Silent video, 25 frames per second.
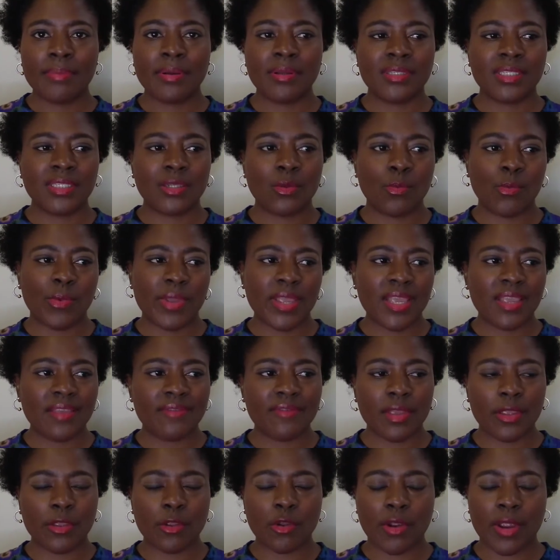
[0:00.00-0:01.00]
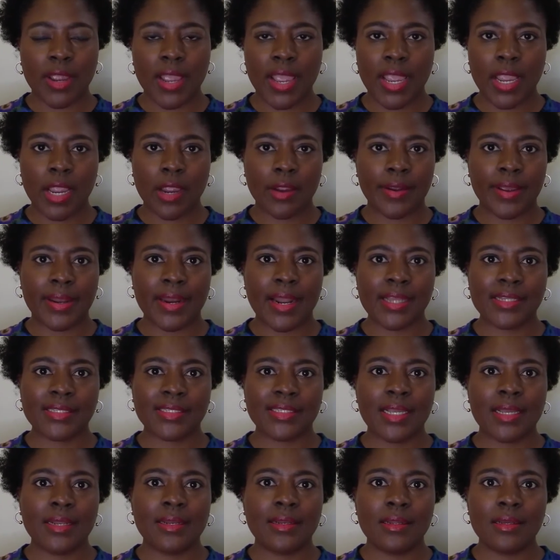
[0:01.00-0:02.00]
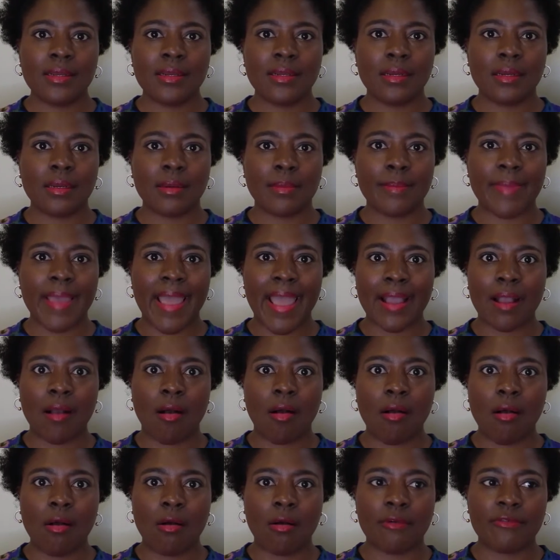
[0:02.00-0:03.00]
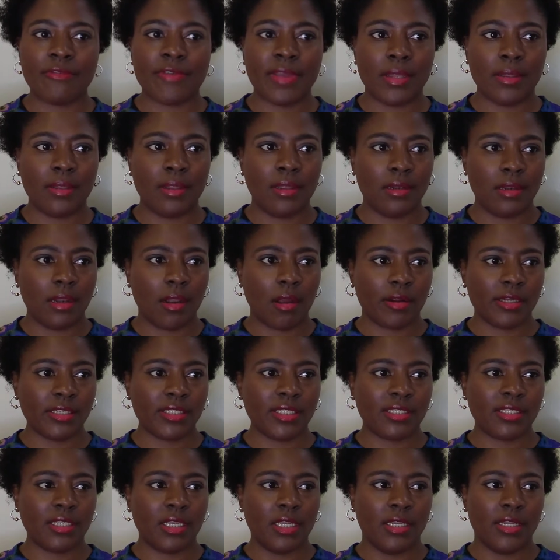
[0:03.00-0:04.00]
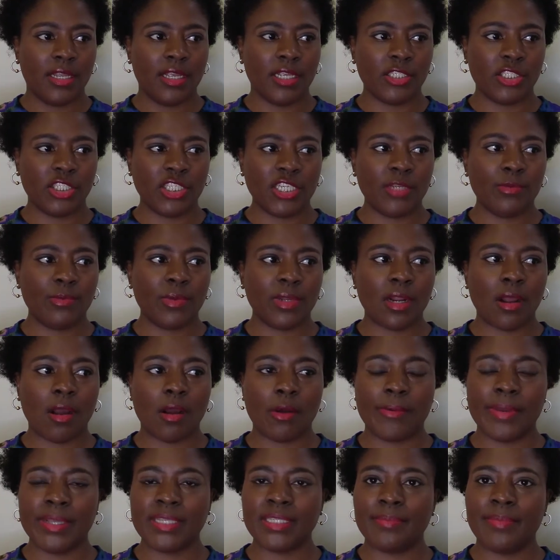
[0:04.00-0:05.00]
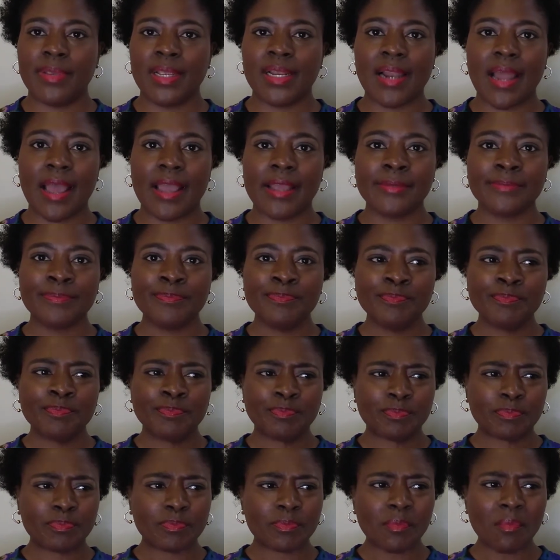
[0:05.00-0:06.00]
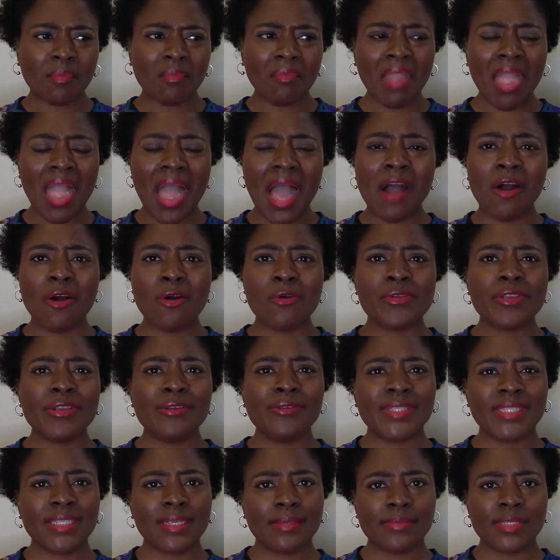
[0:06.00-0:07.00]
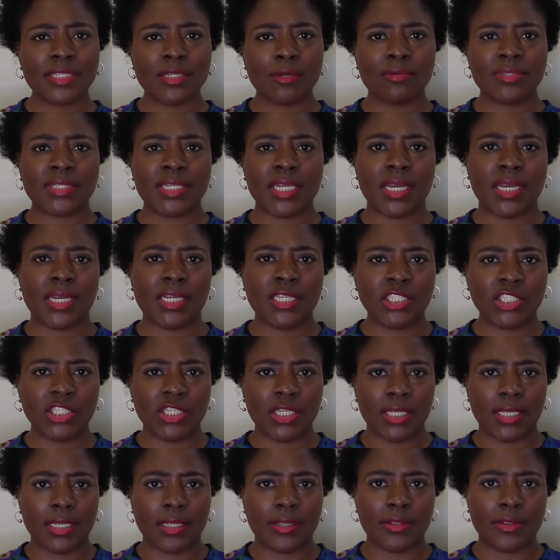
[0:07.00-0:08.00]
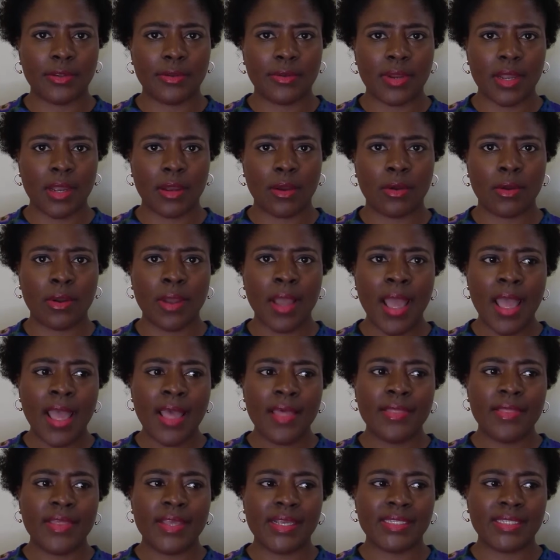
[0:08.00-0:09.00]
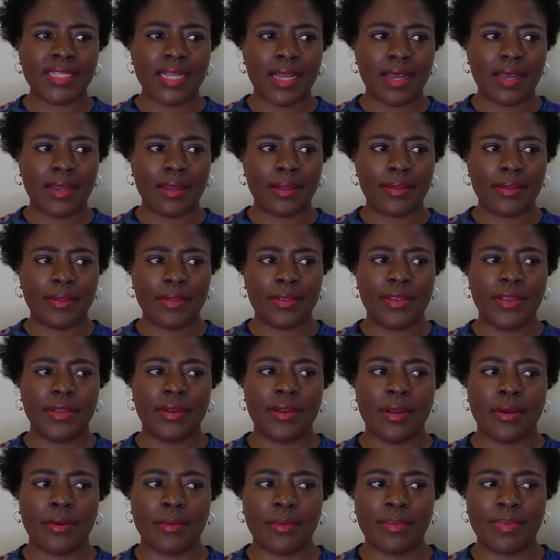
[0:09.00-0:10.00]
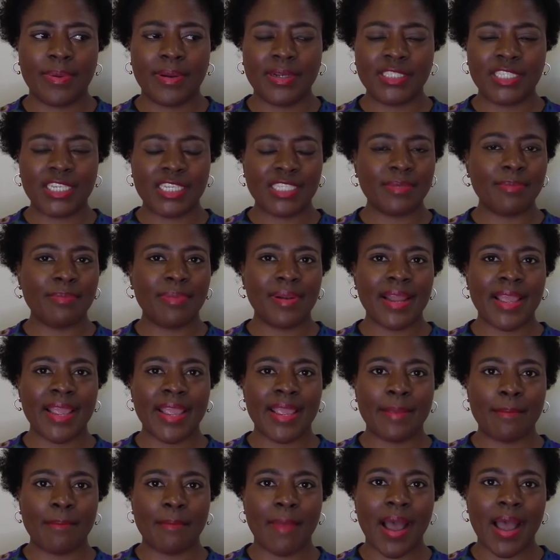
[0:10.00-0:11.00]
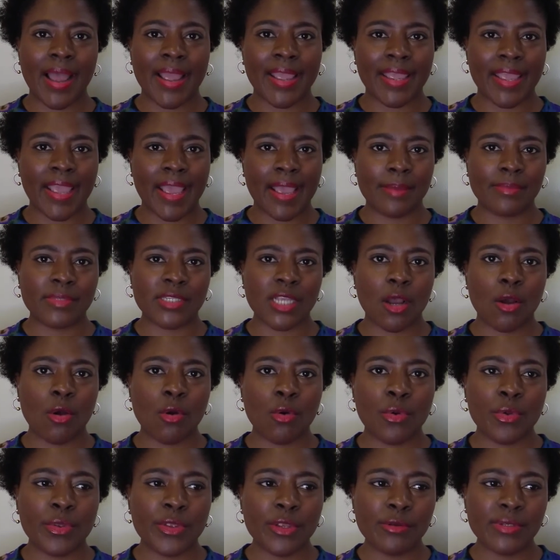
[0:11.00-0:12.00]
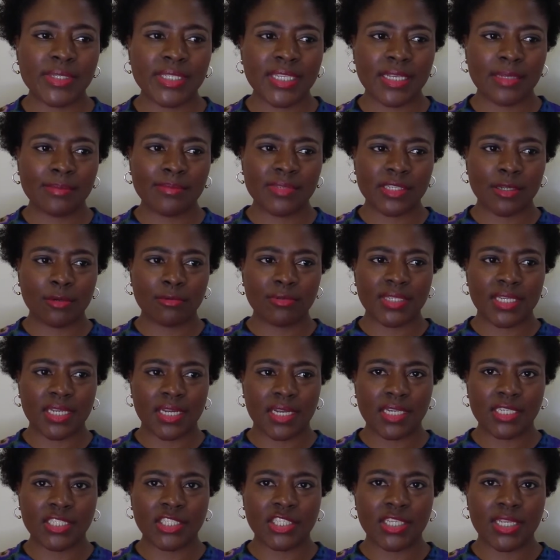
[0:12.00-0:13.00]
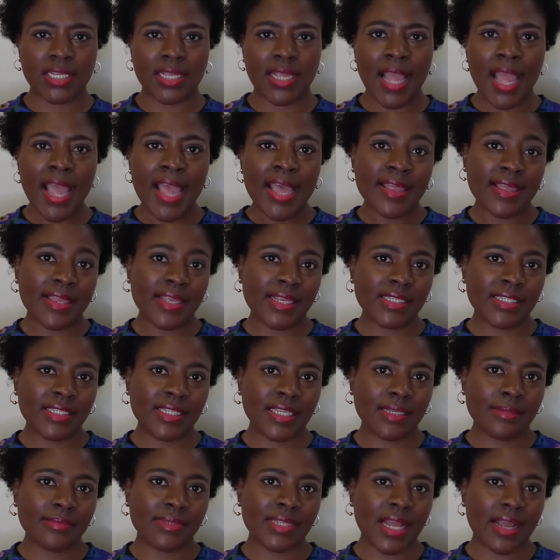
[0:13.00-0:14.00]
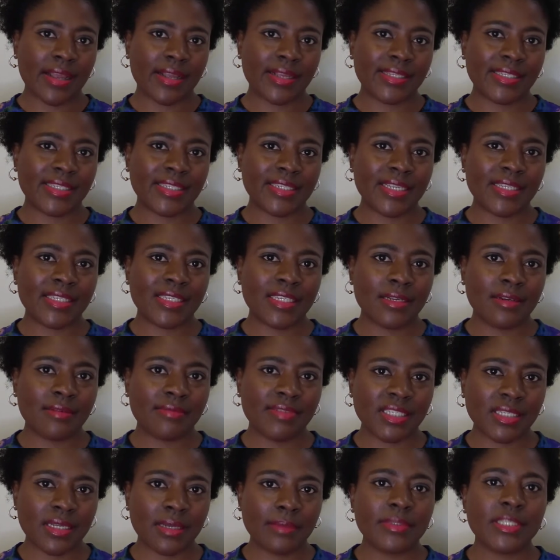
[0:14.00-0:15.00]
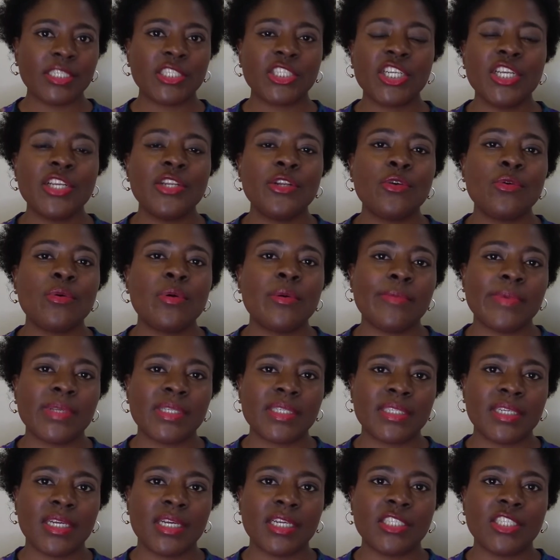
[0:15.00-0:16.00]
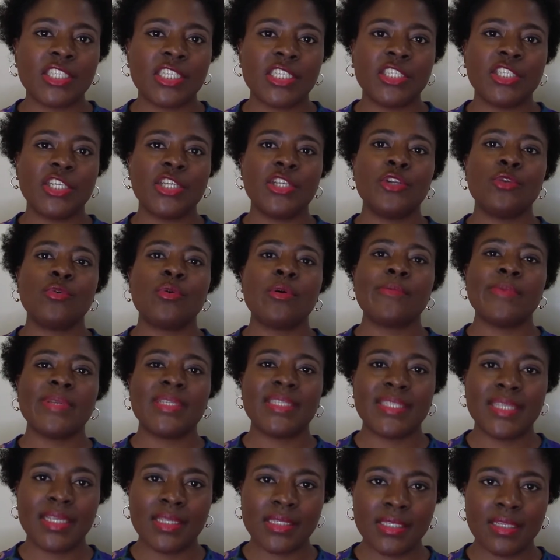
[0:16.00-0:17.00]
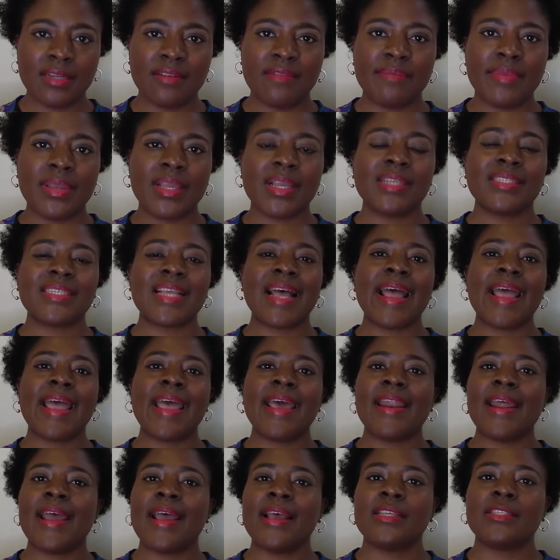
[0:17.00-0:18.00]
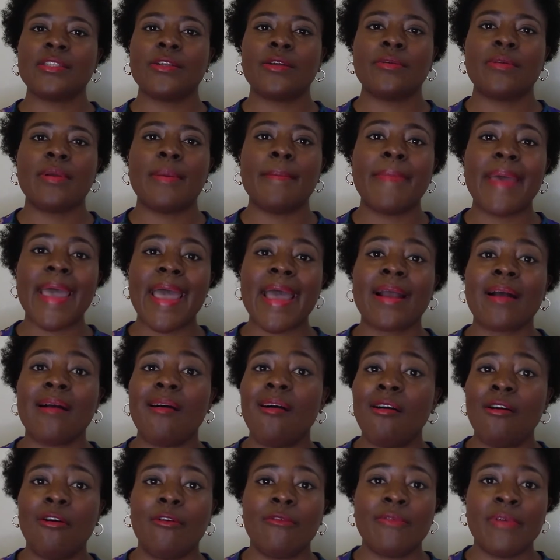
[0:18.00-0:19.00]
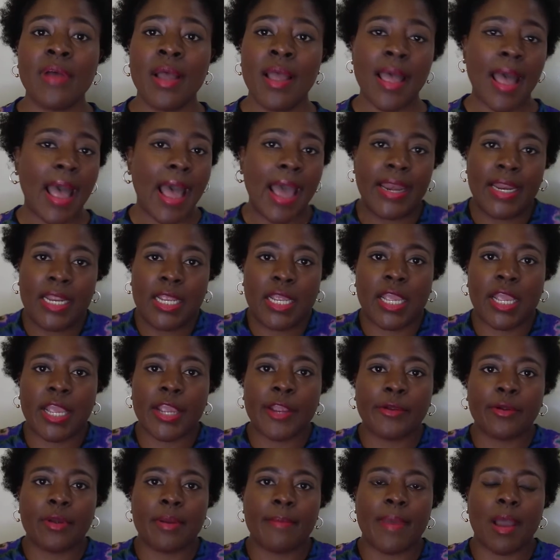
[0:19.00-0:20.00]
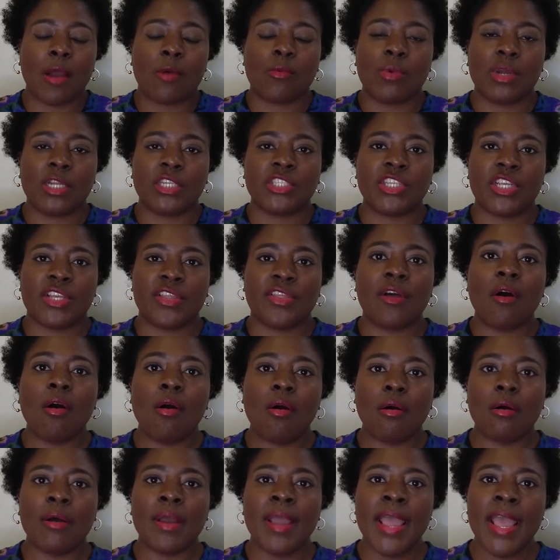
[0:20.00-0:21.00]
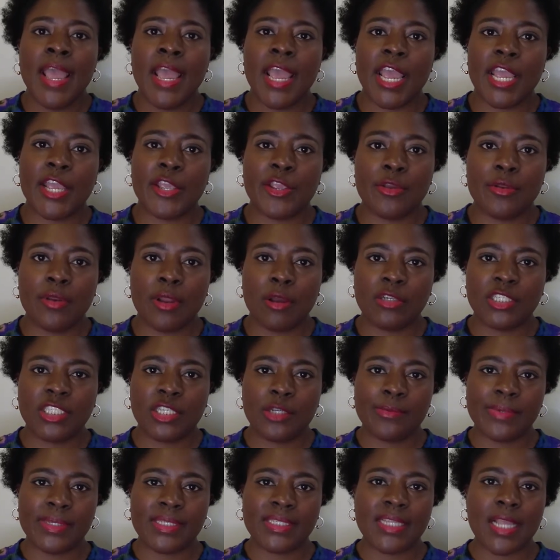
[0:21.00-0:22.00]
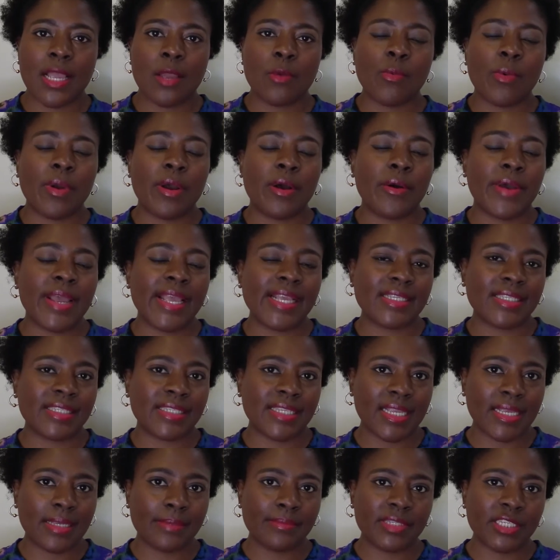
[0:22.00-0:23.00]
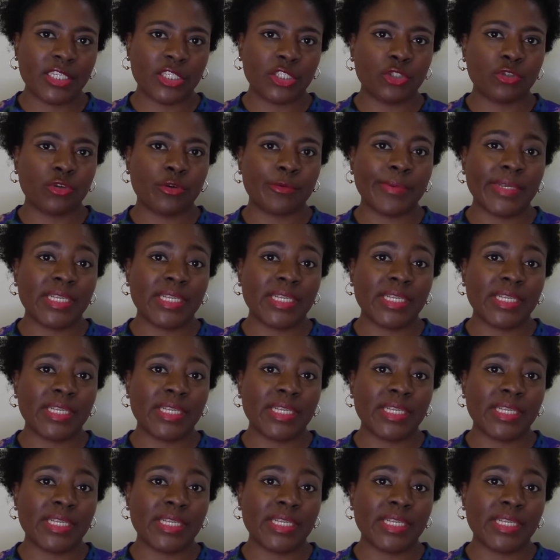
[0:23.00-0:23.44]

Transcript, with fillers: put some weave in your hair and I'd say, look, back off. And the narcissist, and then she would always be like, oh, you seem so touchy, you know, this, uh, you know, just playing mind games. Oh, you seem so touchy. This seems like a sensitive subject. She knew it was touchy. She knew it was sensitive because I had asked her to back off. I didn't care about what she thought. And, you know, she would say, well, it seems since you're